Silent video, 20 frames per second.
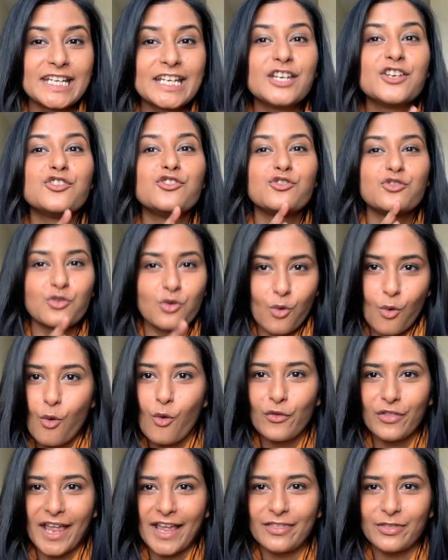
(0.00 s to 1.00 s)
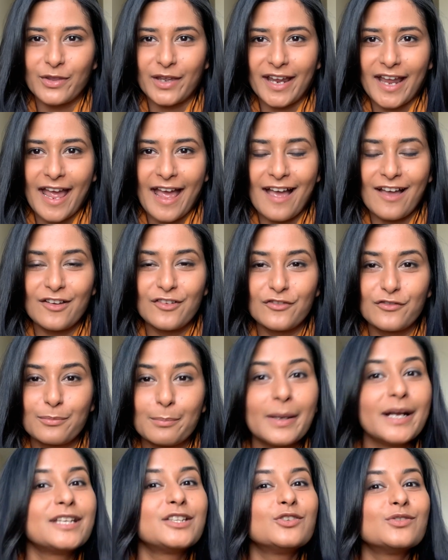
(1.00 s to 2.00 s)
know that they have,
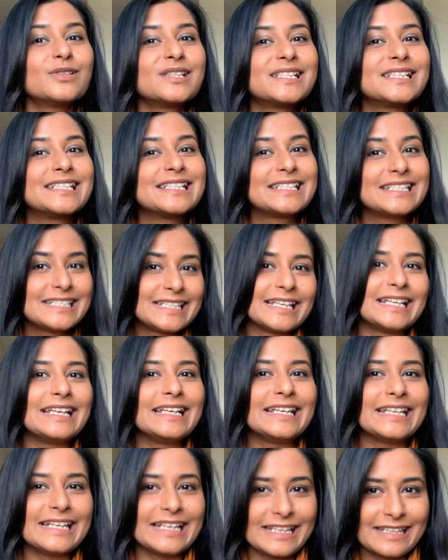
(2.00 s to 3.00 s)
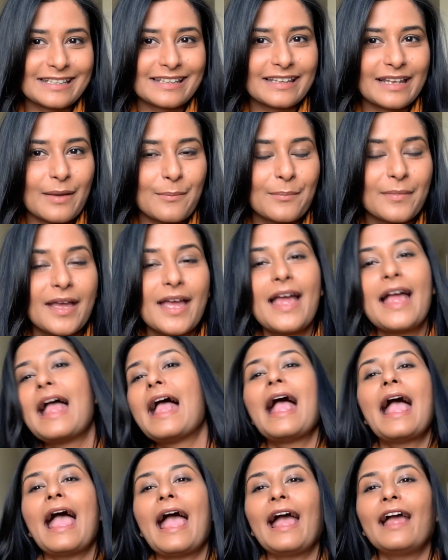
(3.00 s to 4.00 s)
but you still eat them.
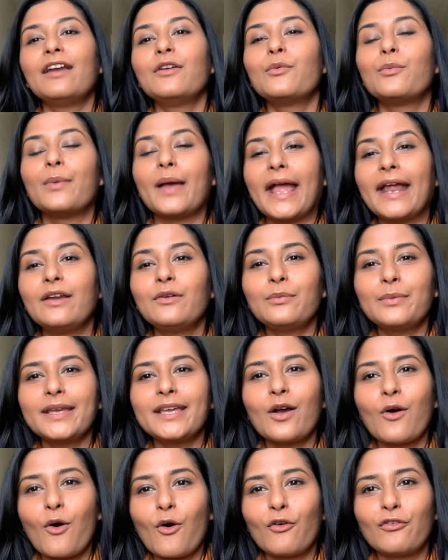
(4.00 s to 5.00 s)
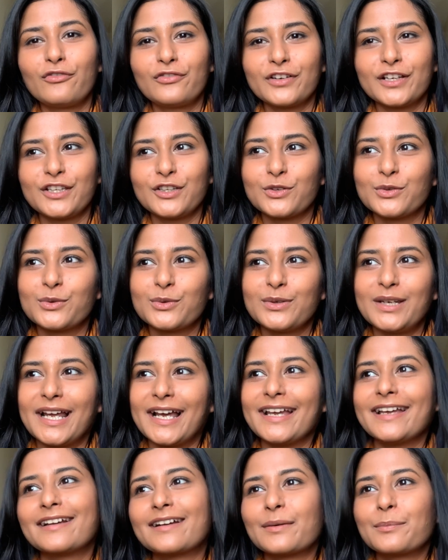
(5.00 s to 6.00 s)
And when we offer you
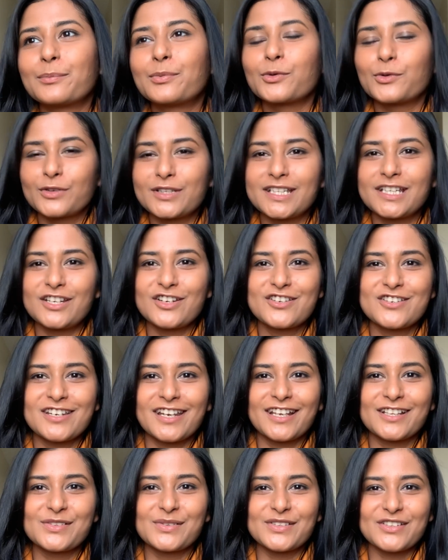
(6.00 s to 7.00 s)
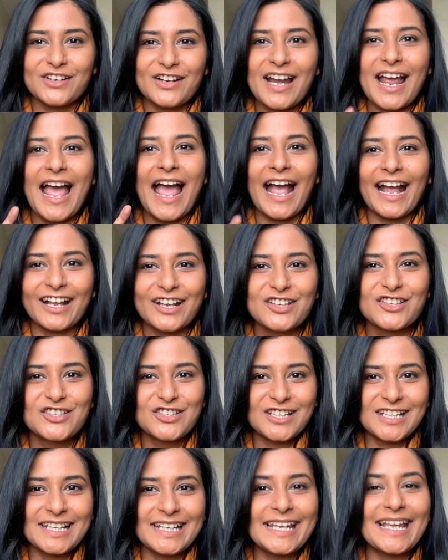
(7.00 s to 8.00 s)
like protein shakes, which are
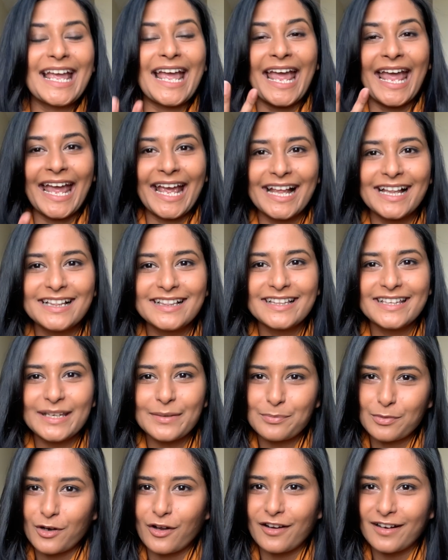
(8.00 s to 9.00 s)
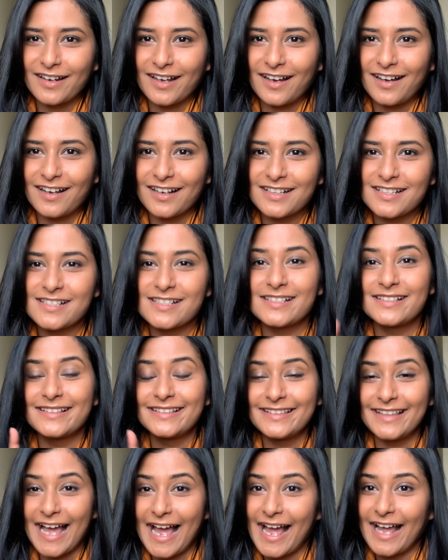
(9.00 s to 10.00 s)
actually healthy products,
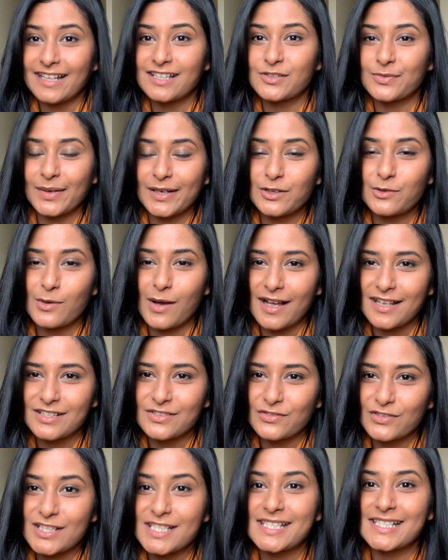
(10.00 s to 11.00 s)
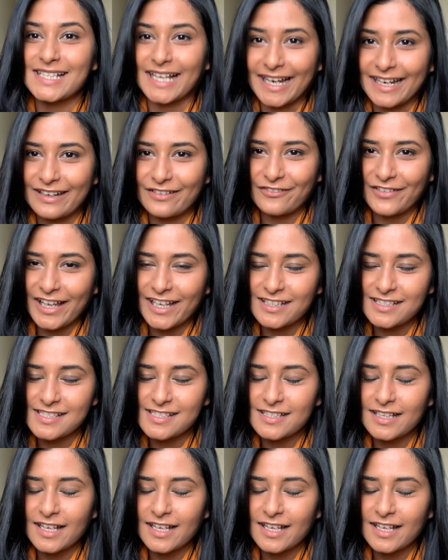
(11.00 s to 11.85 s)
that's when you ask for side effects.